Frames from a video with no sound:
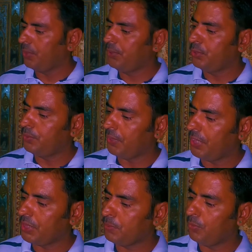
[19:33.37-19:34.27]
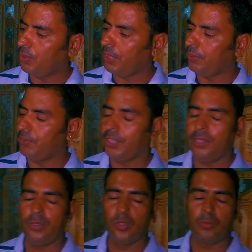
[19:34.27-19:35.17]
they use very small and
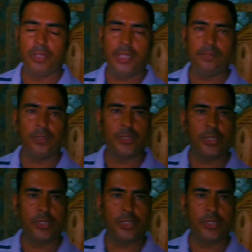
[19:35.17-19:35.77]
very low bed for